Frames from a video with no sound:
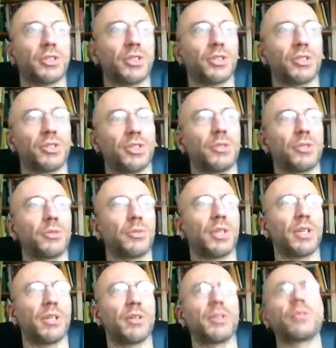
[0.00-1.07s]
concerned
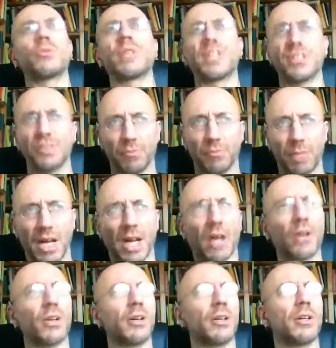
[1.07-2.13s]
with these relations of
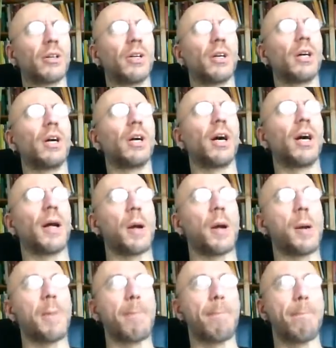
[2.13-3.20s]
power,
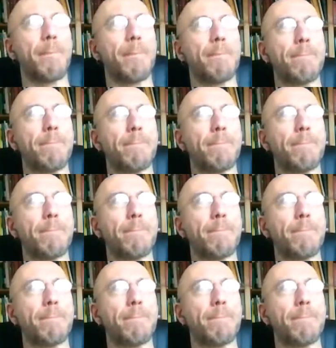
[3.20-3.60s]
and